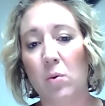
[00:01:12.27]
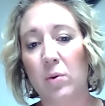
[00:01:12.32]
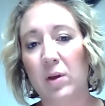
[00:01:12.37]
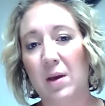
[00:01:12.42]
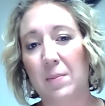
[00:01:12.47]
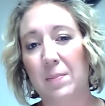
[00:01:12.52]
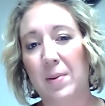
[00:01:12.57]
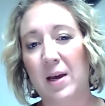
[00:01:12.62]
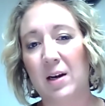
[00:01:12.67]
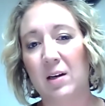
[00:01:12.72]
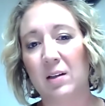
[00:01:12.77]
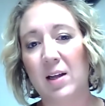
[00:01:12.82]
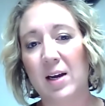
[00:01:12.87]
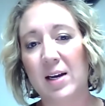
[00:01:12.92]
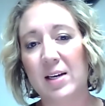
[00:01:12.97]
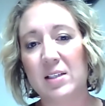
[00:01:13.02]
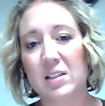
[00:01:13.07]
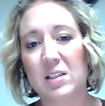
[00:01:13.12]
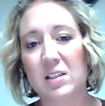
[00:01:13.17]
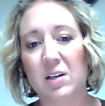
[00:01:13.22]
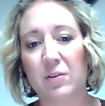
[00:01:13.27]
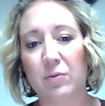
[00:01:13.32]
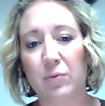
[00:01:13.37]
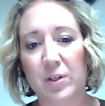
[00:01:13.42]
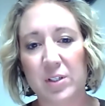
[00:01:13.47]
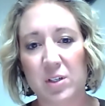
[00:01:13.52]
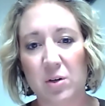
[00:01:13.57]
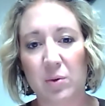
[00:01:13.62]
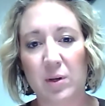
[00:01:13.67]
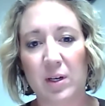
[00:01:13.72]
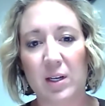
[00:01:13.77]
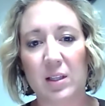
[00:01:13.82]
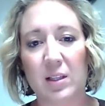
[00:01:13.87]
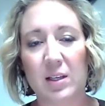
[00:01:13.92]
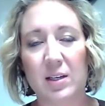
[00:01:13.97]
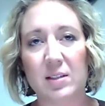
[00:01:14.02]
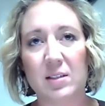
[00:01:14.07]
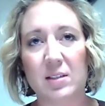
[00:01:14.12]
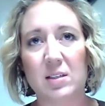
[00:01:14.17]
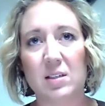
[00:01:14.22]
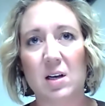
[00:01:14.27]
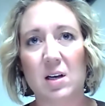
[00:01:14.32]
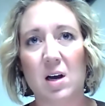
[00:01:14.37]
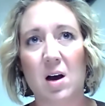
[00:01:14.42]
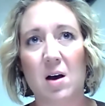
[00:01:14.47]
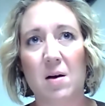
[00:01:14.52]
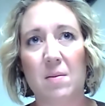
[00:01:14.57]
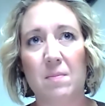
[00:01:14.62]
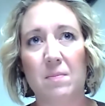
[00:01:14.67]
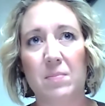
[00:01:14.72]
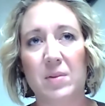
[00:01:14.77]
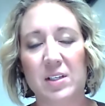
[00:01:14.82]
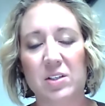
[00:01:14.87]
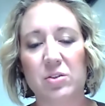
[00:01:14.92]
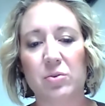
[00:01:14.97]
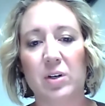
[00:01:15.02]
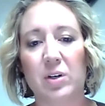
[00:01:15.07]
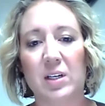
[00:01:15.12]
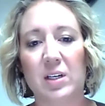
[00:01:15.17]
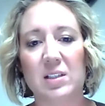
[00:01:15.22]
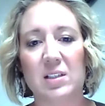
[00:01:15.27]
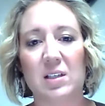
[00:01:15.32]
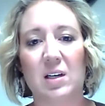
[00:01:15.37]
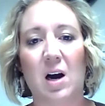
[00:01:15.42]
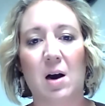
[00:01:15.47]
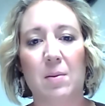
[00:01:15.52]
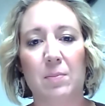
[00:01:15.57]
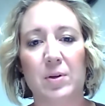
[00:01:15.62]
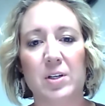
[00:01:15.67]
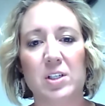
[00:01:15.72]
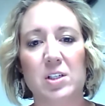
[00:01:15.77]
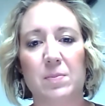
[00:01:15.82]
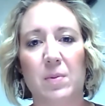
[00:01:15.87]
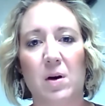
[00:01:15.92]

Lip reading: get penalized if we don't get these screenings accomplished,